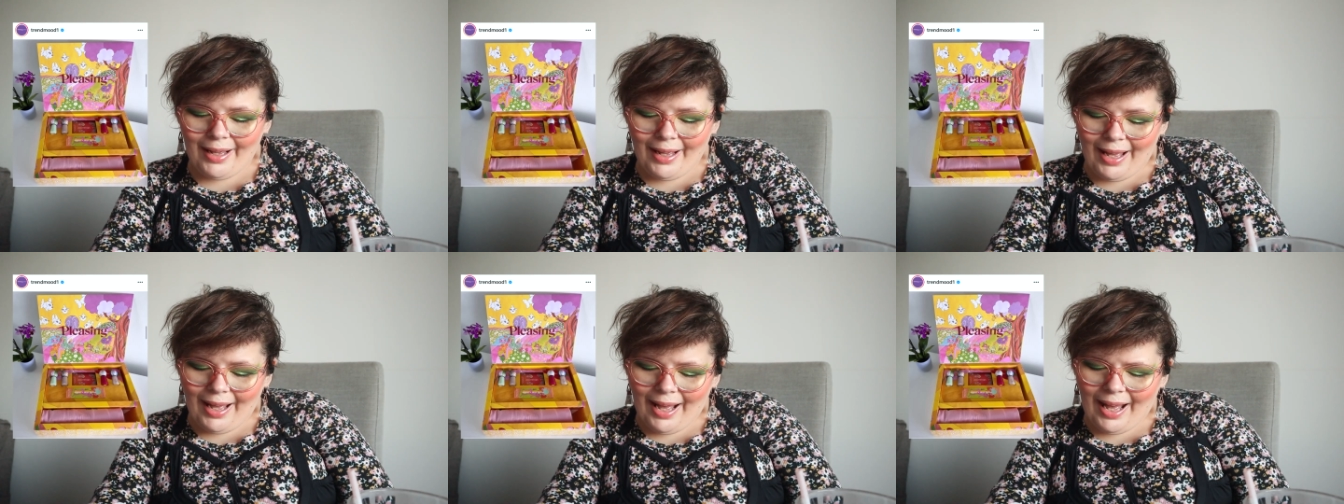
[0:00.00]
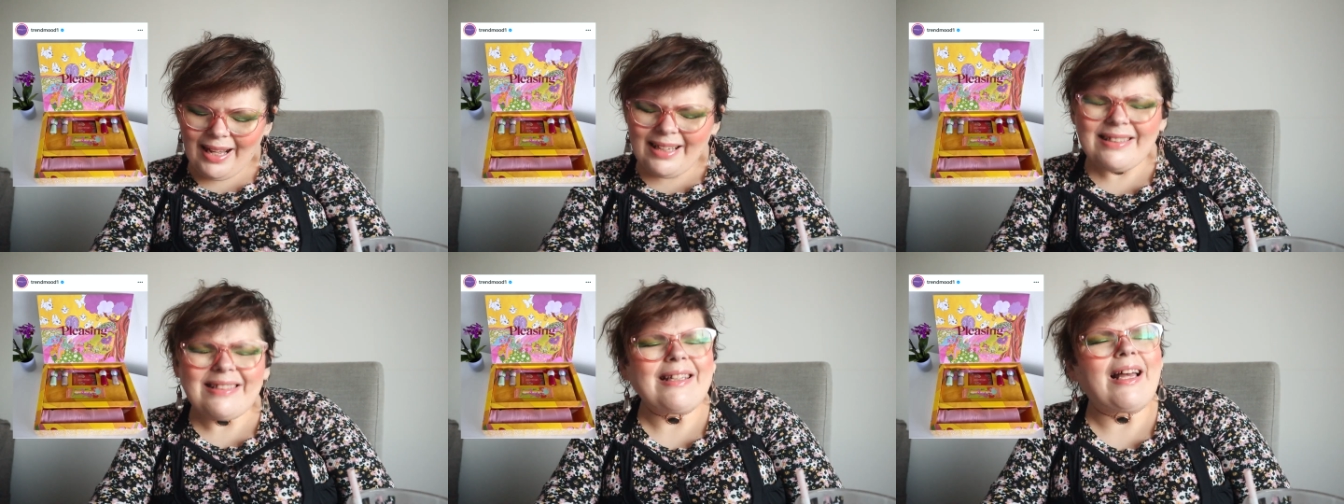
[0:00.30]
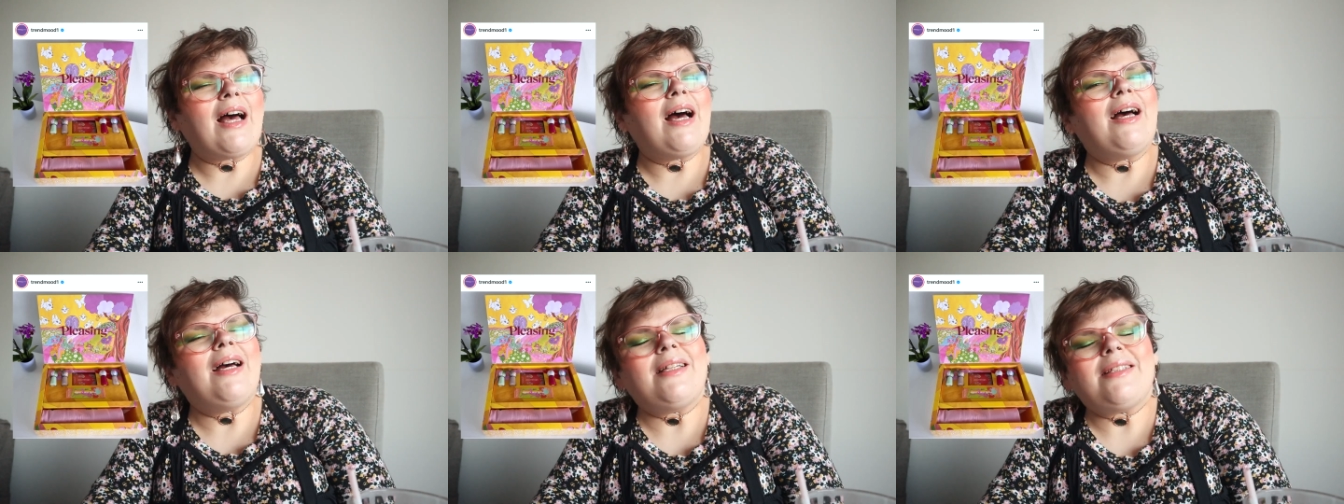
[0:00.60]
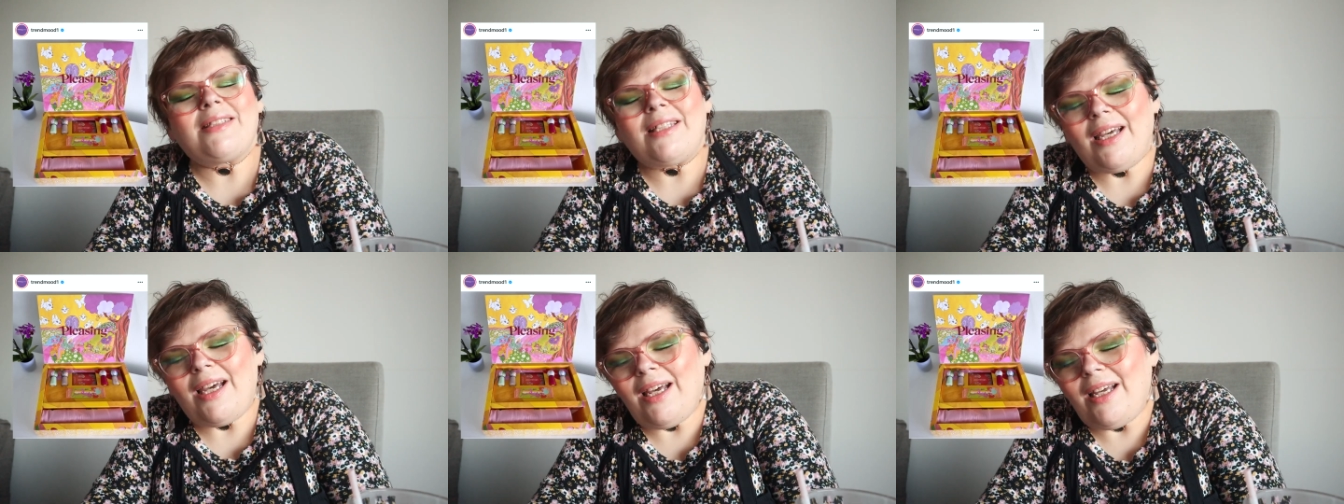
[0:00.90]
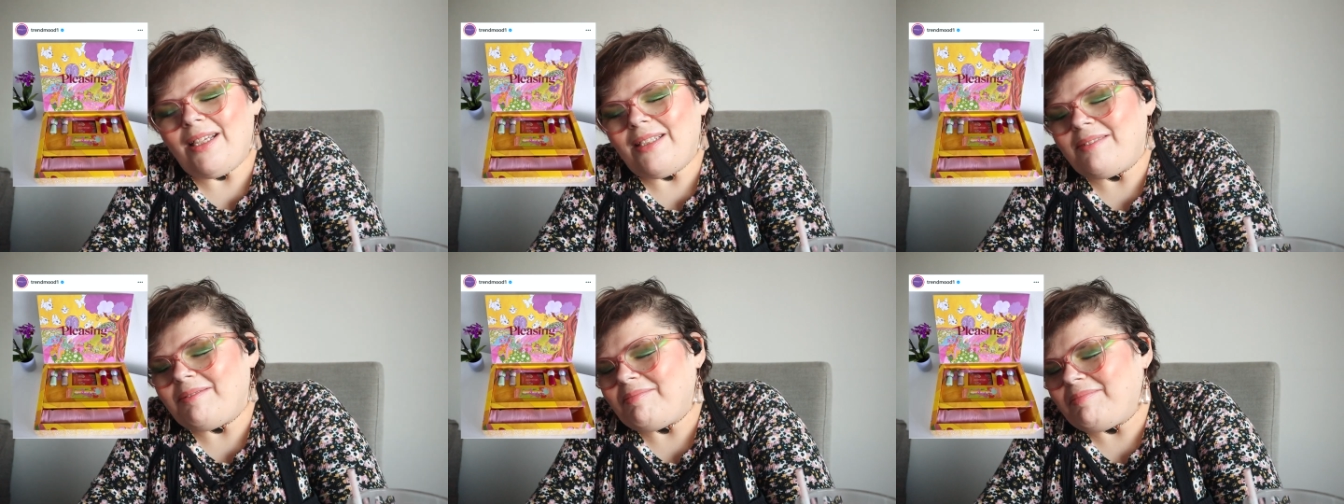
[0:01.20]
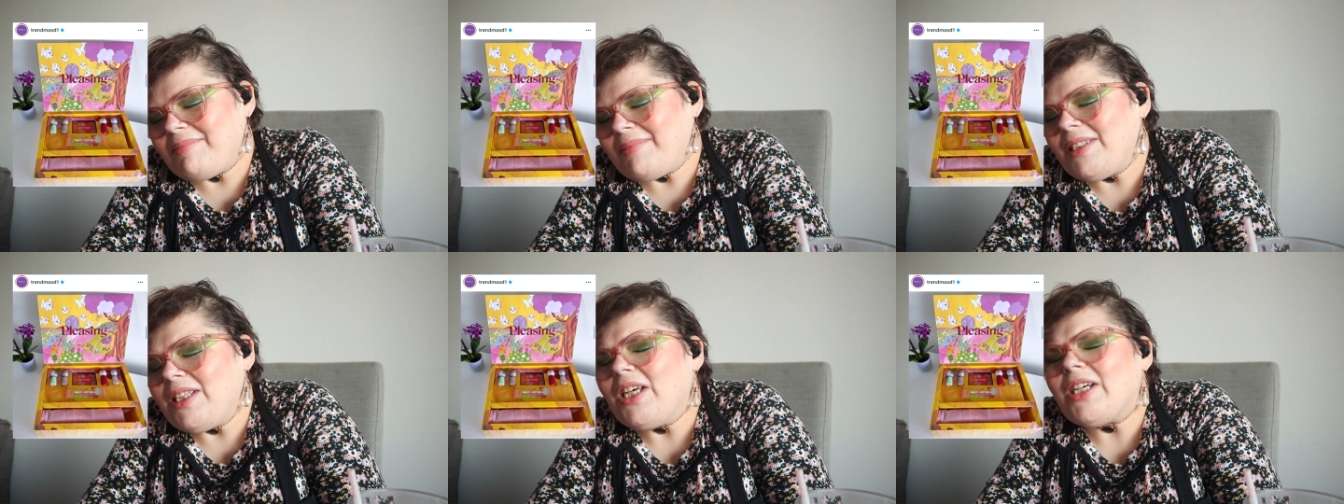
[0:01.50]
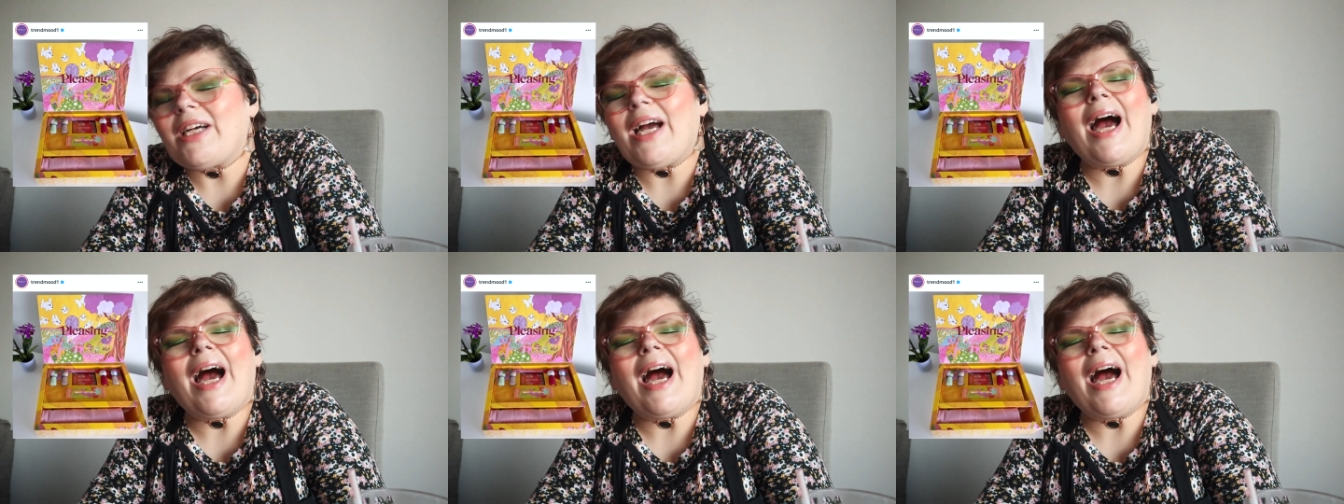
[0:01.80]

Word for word: has, I, look,